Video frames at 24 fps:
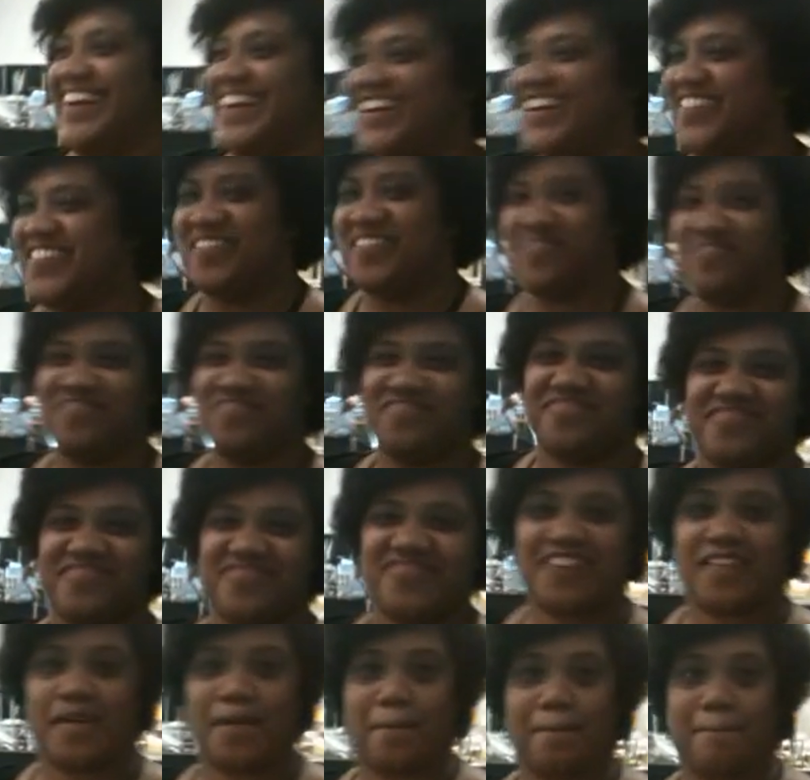Did he do
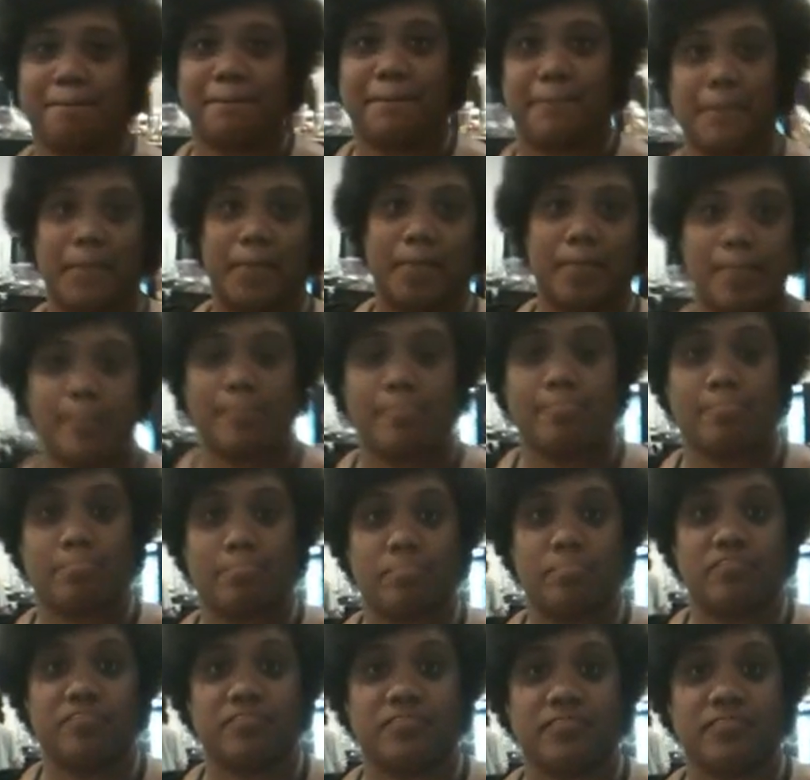Life as We Know It?